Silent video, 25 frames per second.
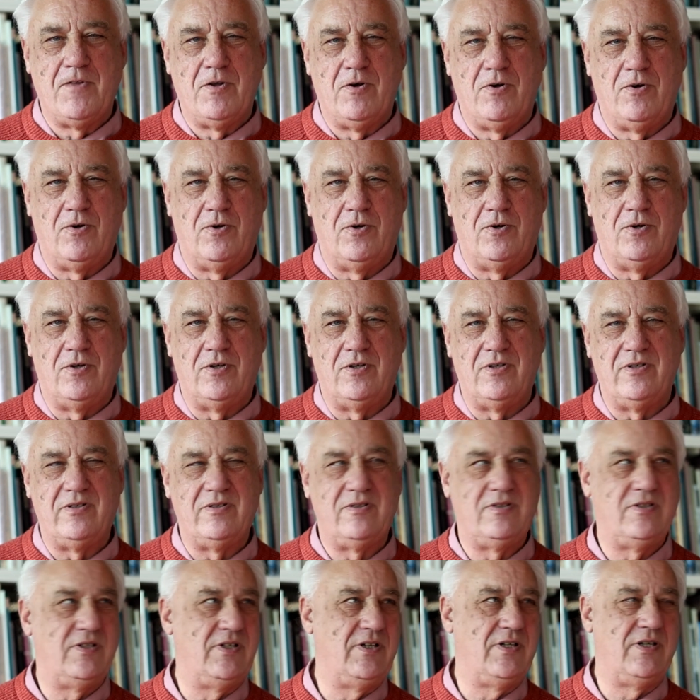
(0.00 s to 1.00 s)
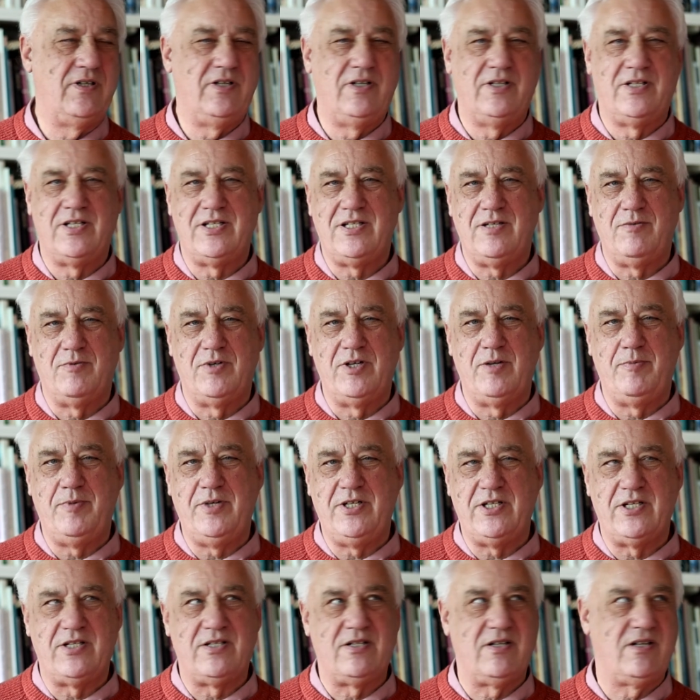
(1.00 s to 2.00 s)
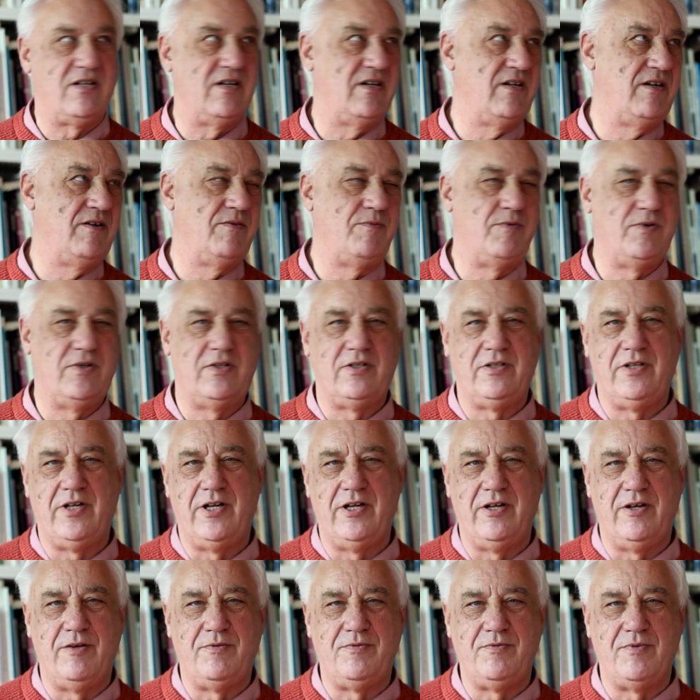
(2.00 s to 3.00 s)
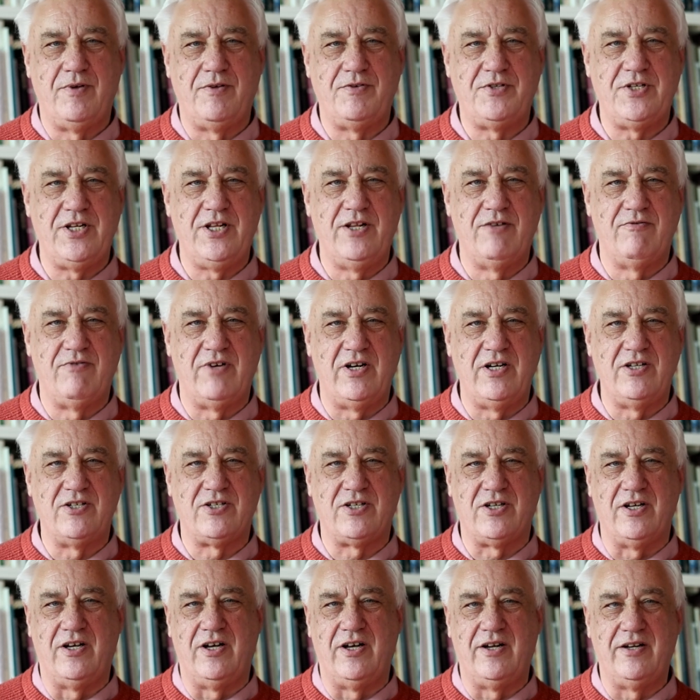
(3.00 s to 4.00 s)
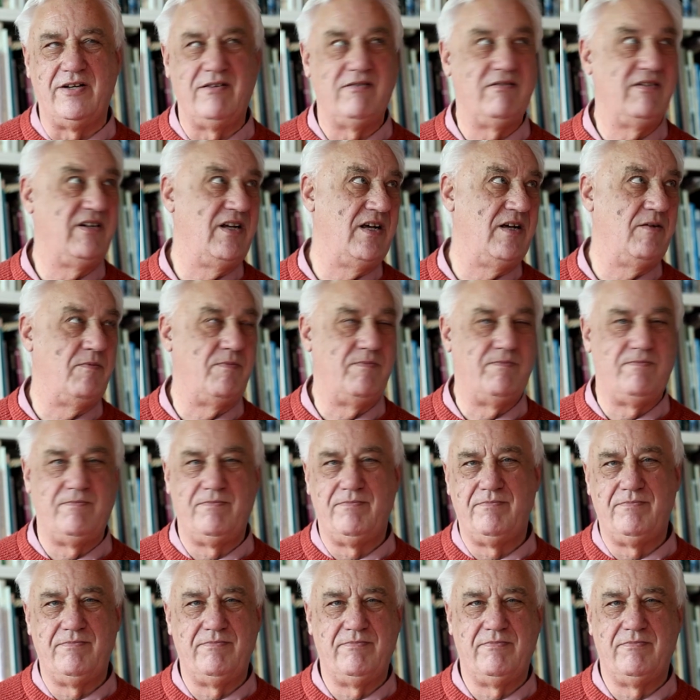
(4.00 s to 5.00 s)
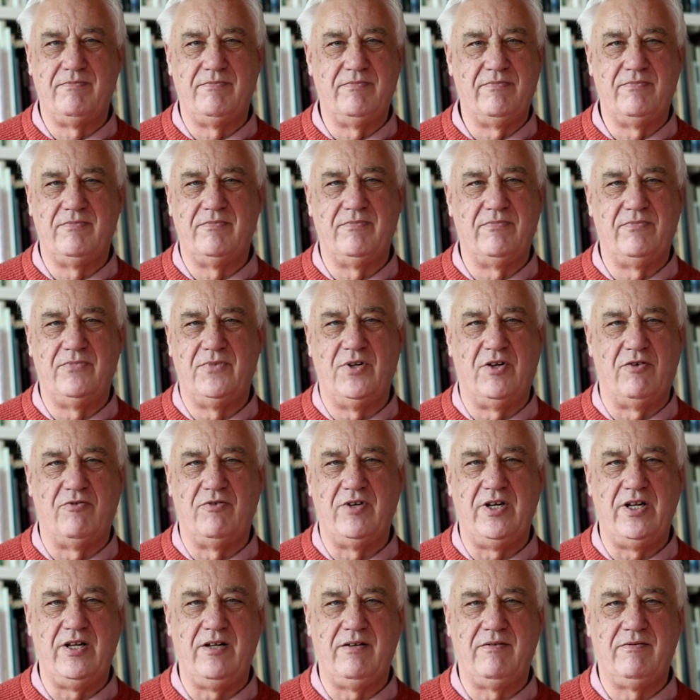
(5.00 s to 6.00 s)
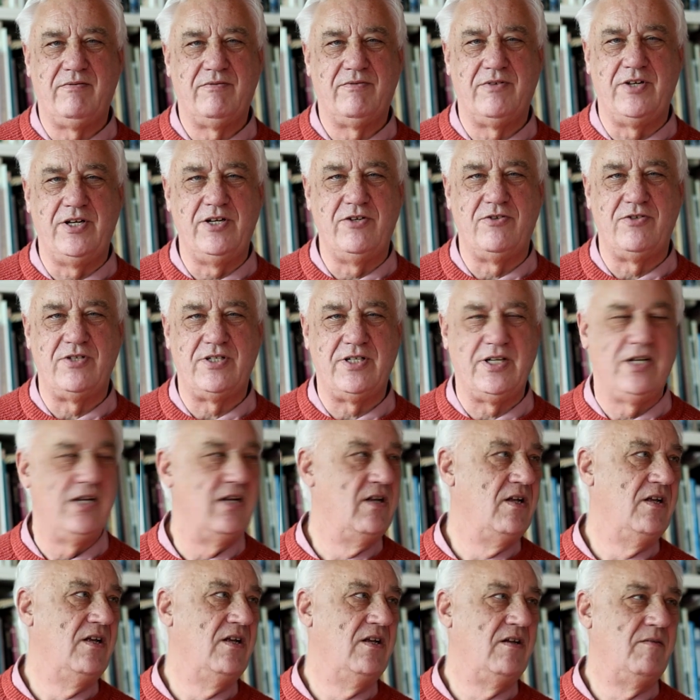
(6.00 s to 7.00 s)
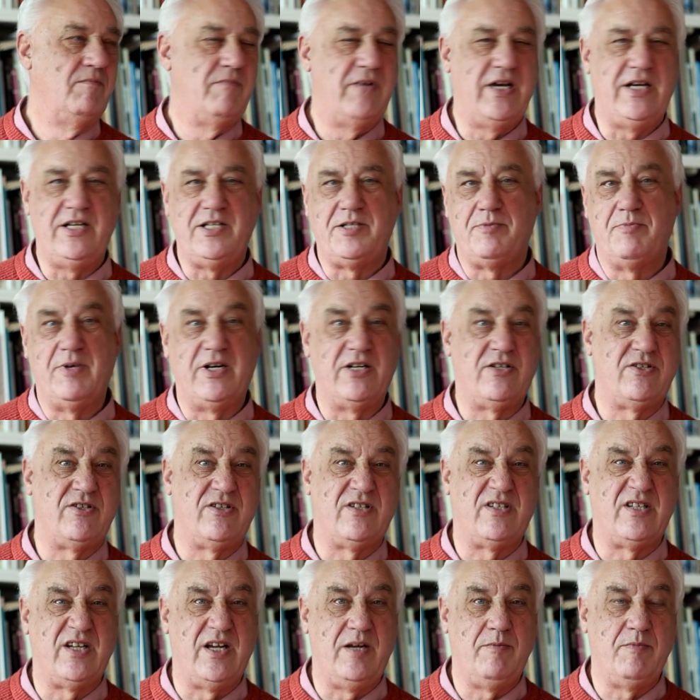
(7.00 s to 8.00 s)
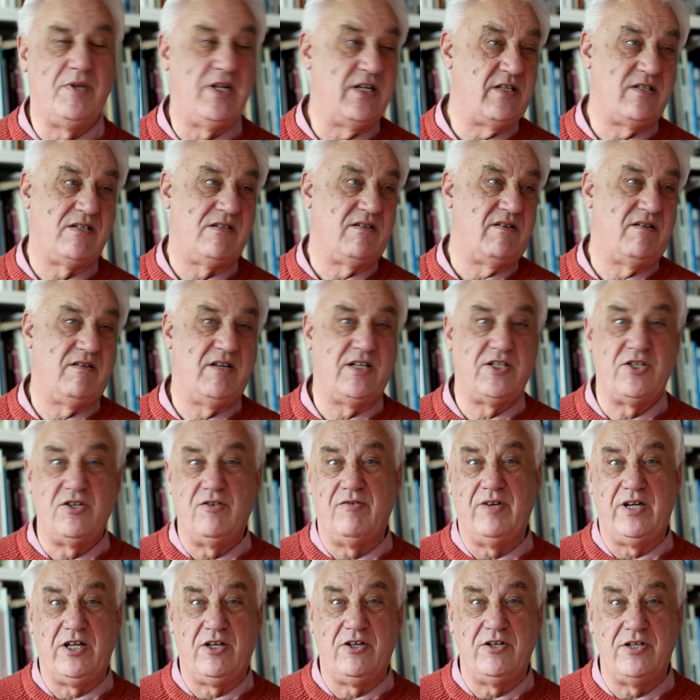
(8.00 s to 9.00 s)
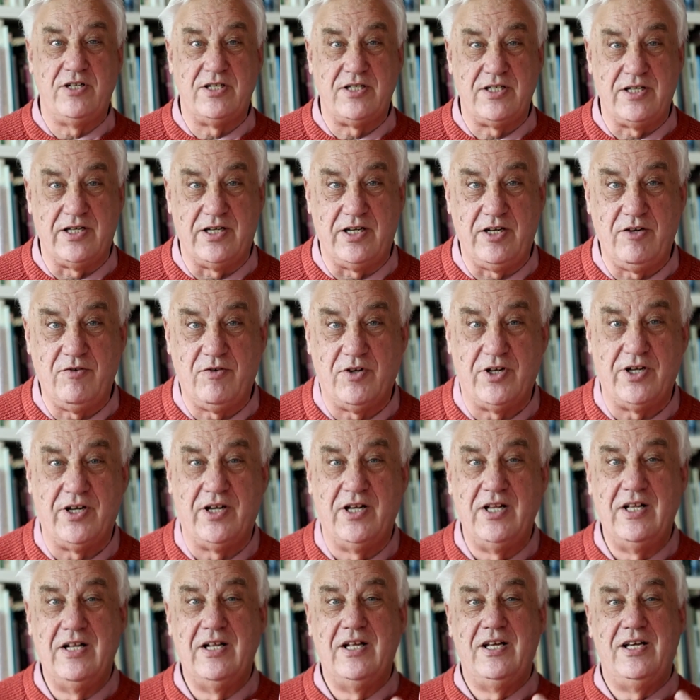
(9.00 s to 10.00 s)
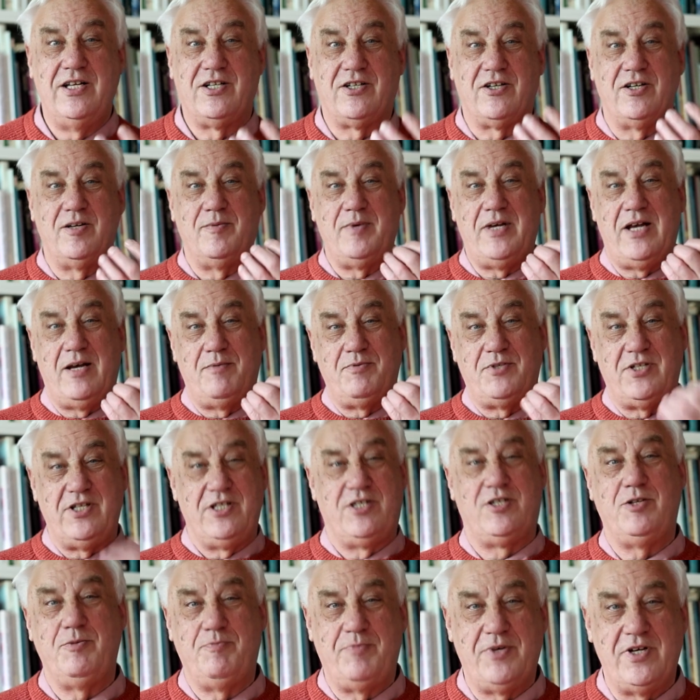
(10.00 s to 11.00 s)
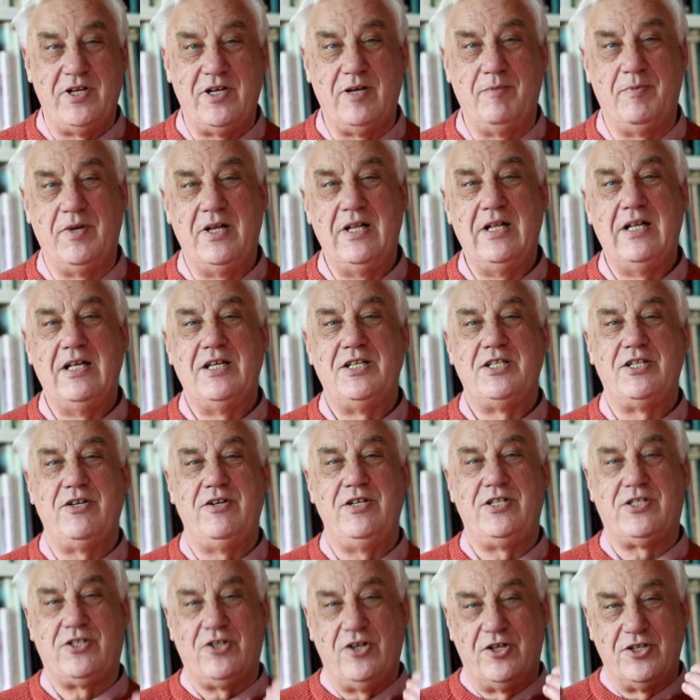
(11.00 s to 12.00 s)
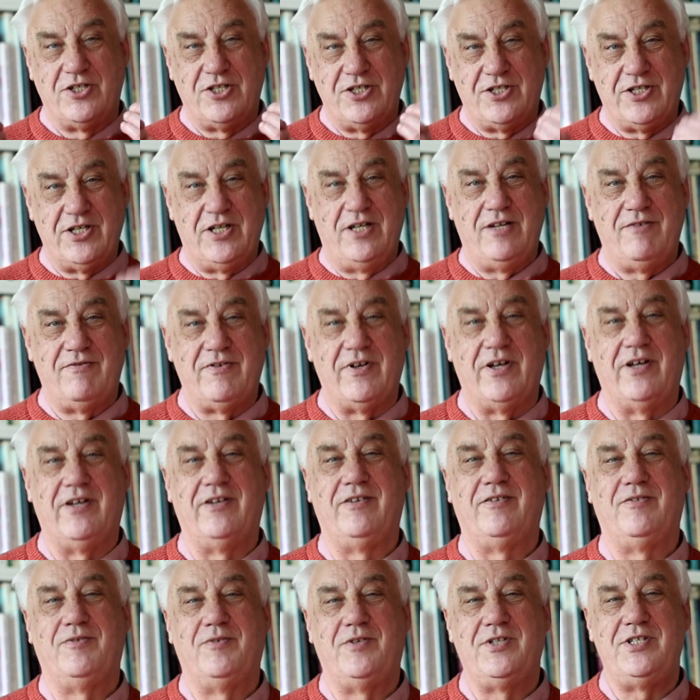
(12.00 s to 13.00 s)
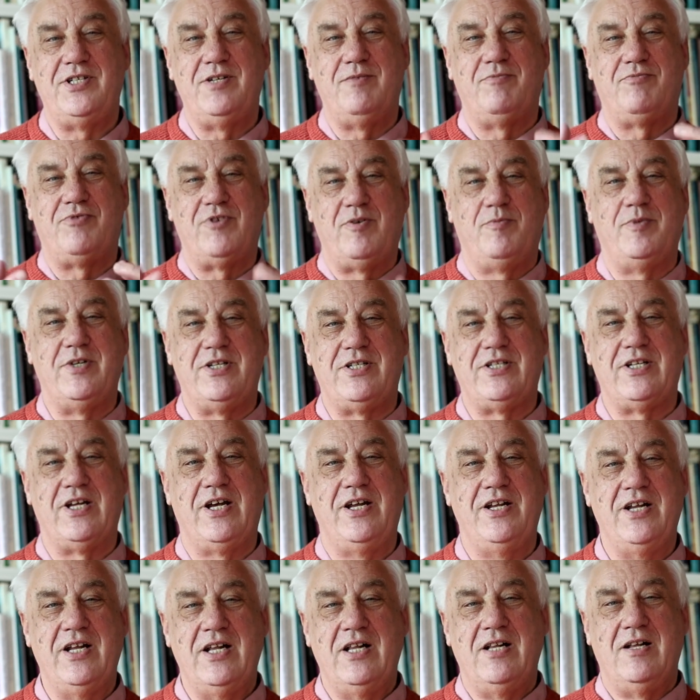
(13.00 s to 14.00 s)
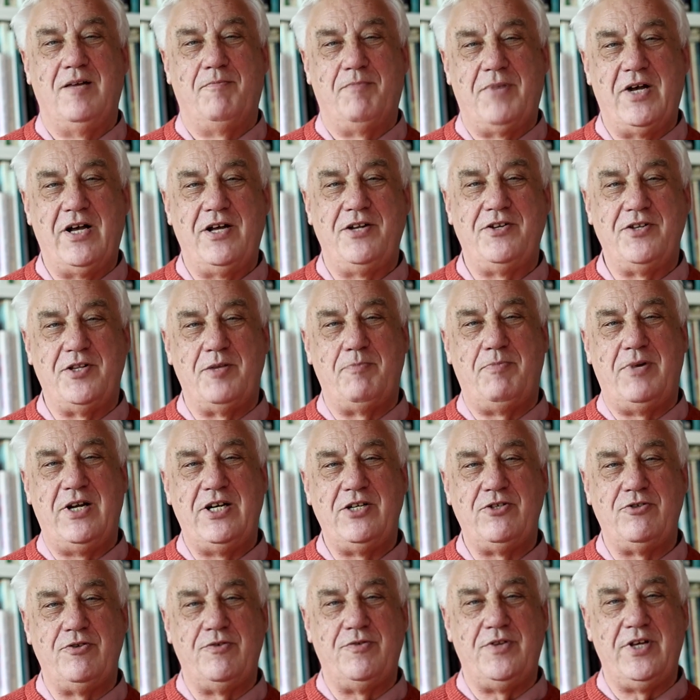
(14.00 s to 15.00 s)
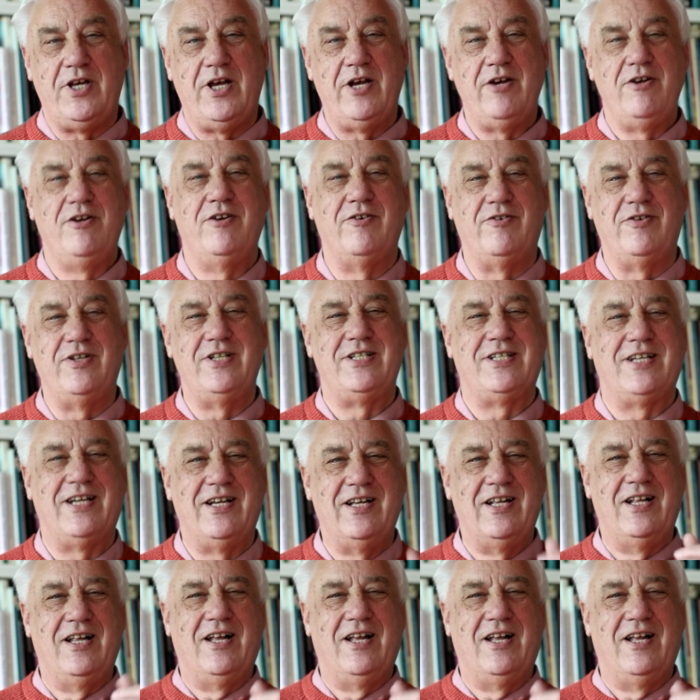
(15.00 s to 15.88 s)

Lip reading: Or does it want to be just a kind of, well, I've seen the rose garden, yeah, not really very interesting. Maze much the same. That's not really good, is it? It's got to be absolutely superb. So it's got to deliver what it promised. And part of the pleasure of the owner is,